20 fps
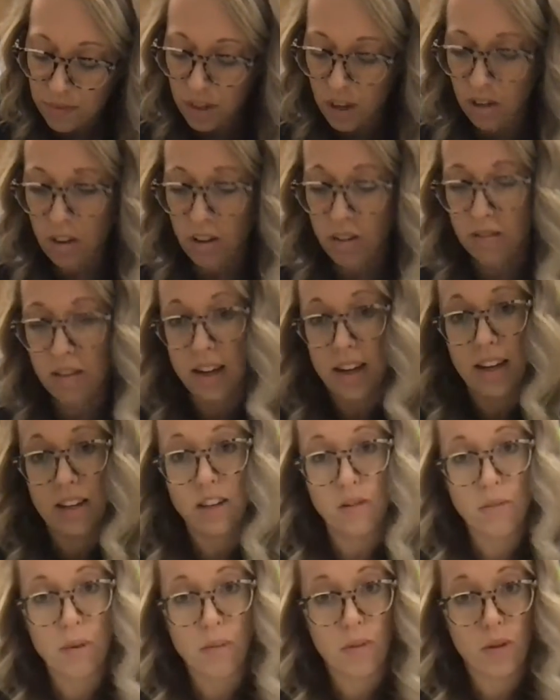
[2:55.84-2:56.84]
Hold on. I got to
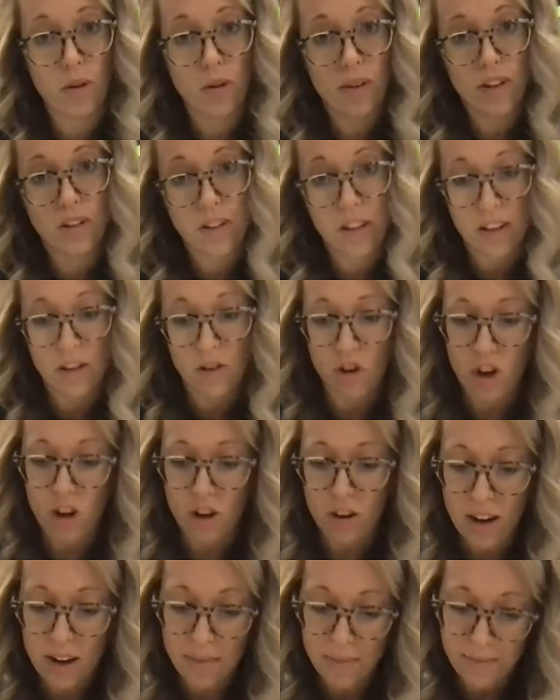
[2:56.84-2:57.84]
turn my board around so I can draw
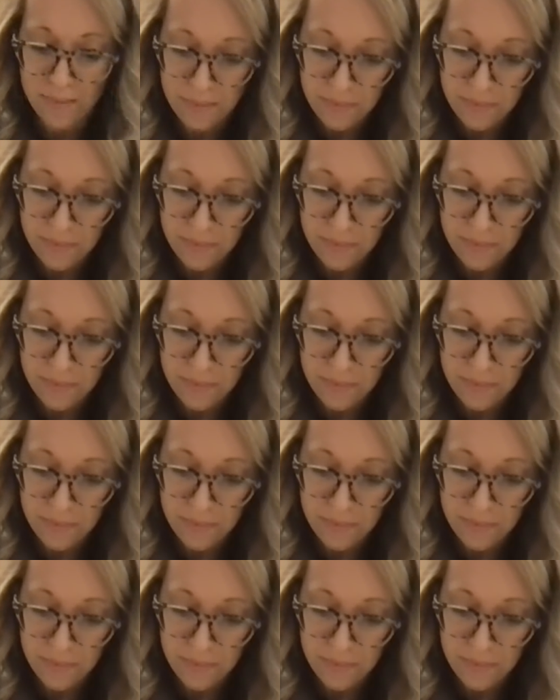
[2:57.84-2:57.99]
it right.